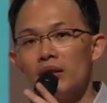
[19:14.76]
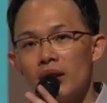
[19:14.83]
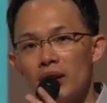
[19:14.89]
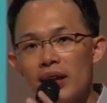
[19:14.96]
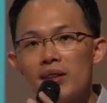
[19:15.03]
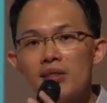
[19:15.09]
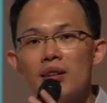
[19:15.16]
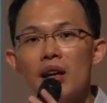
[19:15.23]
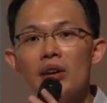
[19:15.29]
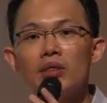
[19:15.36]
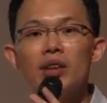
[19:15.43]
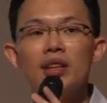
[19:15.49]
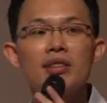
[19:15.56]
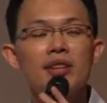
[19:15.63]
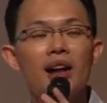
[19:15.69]
The next
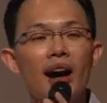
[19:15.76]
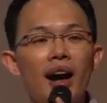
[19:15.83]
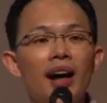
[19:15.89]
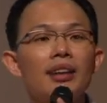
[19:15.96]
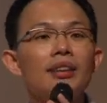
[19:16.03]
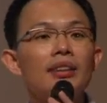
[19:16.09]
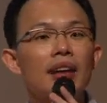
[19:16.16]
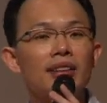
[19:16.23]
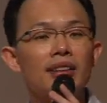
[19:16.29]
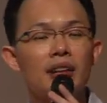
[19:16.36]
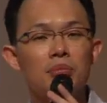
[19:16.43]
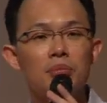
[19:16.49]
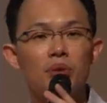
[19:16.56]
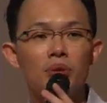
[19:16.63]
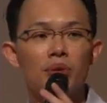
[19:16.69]
level is the higher
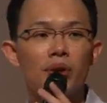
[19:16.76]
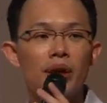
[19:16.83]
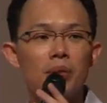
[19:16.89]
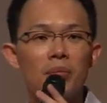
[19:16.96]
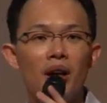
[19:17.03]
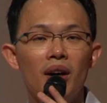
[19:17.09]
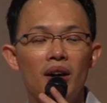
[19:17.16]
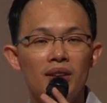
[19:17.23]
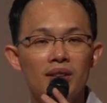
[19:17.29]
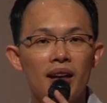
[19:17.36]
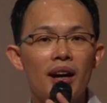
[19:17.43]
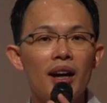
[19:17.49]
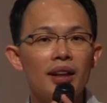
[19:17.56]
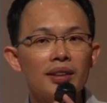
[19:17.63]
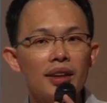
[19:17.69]
NITEC program.
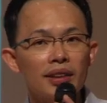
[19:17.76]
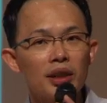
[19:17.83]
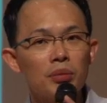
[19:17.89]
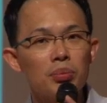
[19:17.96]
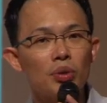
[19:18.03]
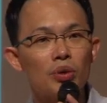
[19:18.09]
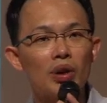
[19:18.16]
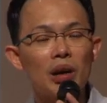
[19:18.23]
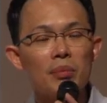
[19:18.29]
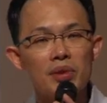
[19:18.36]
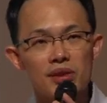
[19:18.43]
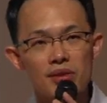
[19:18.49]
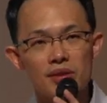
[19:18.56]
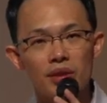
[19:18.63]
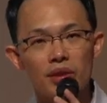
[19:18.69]
The higher NITEC program
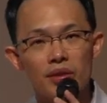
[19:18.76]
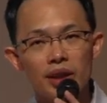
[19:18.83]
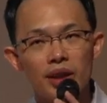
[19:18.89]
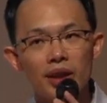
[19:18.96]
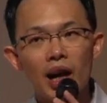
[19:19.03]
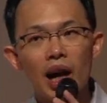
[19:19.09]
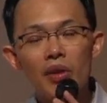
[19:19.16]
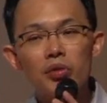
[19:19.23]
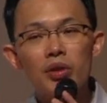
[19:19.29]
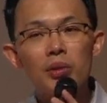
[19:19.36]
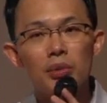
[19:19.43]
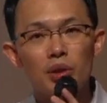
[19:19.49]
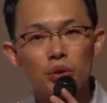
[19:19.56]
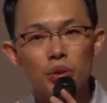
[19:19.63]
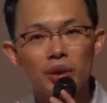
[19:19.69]
is already
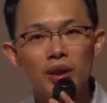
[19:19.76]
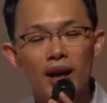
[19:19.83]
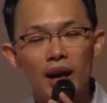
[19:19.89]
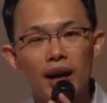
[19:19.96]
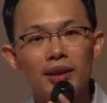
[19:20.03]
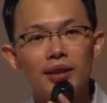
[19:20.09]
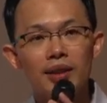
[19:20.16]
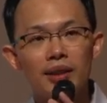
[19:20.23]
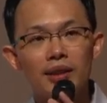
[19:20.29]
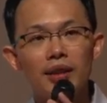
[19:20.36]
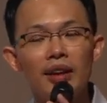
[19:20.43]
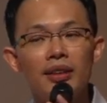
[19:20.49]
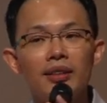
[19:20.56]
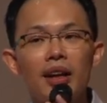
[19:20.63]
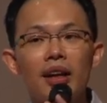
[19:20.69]
halfway between the ITE
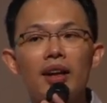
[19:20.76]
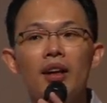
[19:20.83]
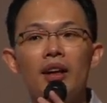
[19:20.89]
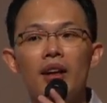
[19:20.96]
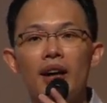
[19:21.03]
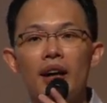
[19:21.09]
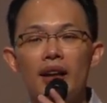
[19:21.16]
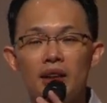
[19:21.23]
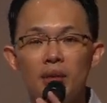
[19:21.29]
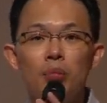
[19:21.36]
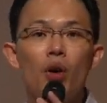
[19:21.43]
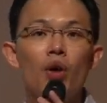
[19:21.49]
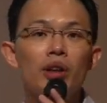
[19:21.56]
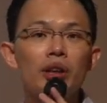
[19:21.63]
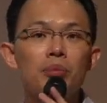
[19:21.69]
NITEC and the
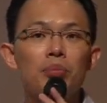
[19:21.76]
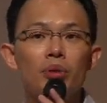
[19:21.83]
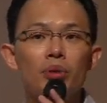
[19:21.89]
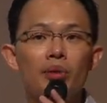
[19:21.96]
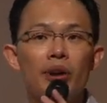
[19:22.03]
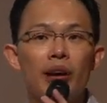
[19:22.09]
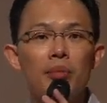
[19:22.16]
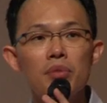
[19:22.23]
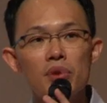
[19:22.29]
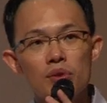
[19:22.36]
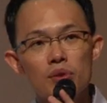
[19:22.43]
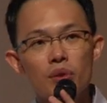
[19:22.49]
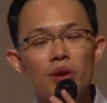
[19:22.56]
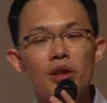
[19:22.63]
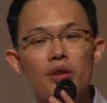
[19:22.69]
poly program.
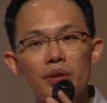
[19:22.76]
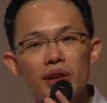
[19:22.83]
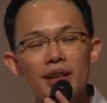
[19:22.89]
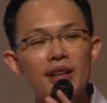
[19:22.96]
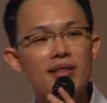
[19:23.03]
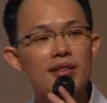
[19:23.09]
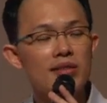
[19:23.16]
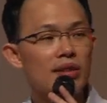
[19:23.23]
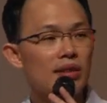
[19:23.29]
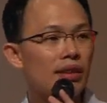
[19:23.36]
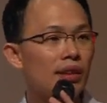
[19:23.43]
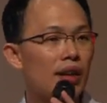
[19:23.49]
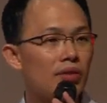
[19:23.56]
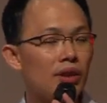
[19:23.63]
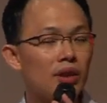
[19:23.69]
So it already has a
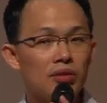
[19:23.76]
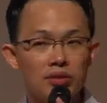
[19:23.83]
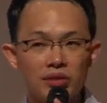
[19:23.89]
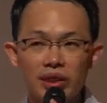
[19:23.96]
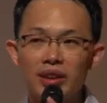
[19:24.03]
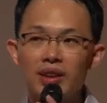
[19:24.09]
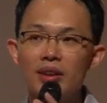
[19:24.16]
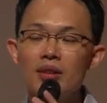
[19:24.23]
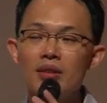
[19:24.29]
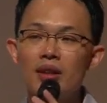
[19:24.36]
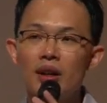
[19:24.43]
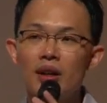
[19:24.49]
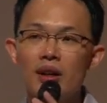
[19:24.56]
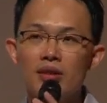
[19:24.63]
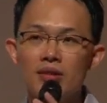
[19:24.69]
certain level of rigor,
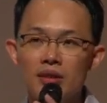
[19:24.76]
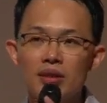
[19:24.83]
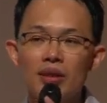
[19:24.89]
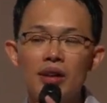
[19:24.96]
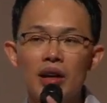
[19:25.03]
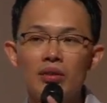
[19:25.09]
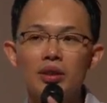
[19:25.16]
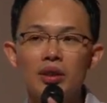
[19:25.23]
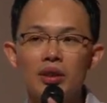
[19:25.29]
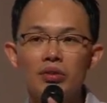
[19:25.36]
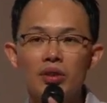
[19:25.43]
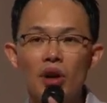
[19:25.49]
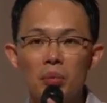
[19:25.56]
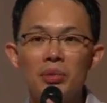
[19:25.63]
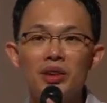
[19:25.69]
a certain level
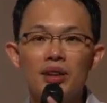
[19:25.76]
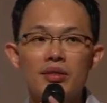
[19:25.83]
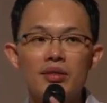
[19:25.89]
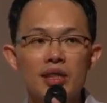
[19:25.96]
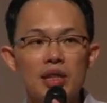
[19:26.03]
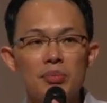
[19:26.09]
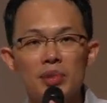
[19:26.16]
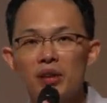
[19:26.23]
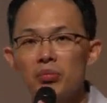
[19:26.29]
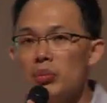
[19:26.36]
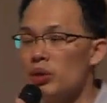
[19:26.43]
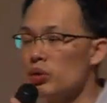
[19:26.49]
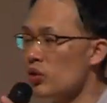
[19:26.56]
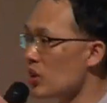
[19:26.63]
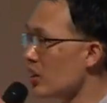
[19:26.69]
of competencies being
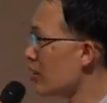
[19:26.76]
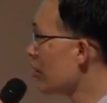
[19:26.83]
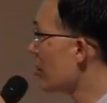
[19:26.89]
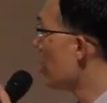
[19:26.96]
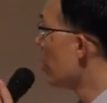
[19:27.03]
built in.